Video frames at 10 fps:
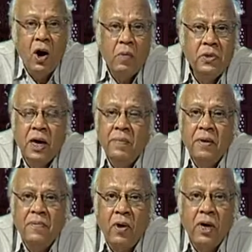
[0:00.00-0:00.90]
of
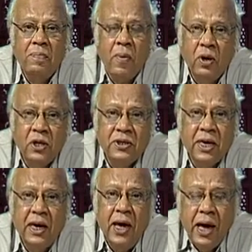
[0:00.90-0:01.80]
German foreign
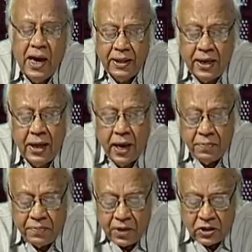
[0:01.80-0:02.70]
policy in the
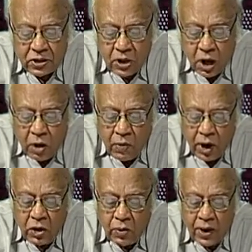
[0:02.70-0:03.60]
First
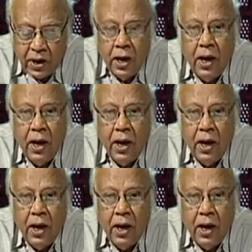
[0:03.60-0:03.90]
World War.